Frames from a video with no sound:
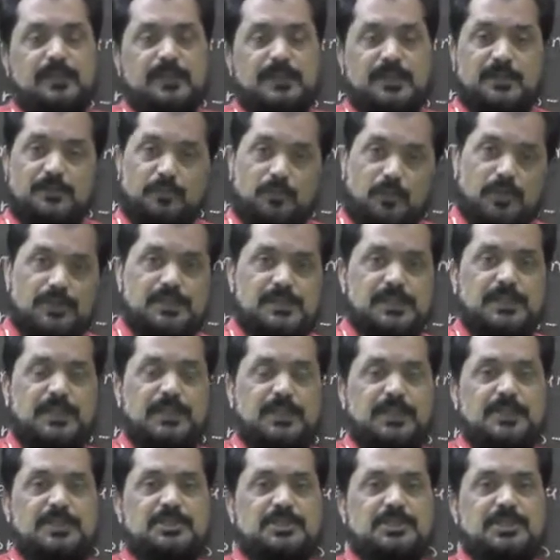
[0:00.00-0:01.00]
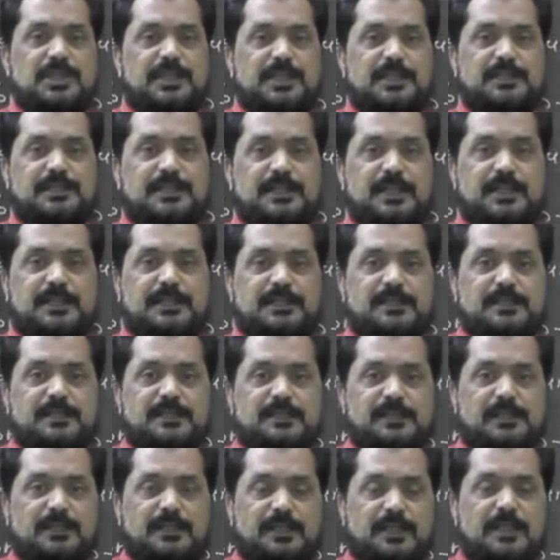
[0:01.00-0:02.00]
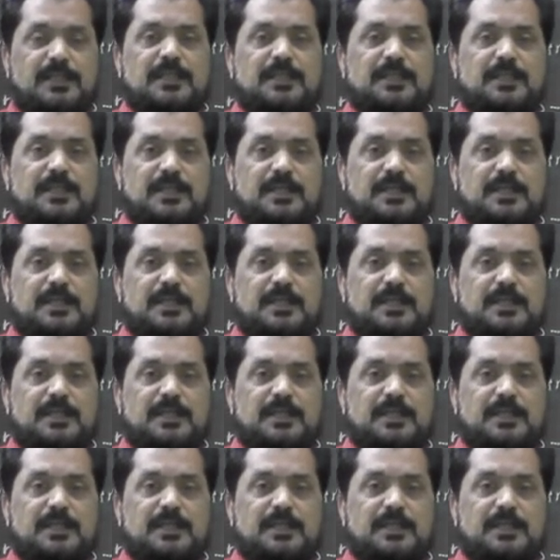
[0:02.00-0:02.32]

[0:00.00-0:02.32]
It was initiated in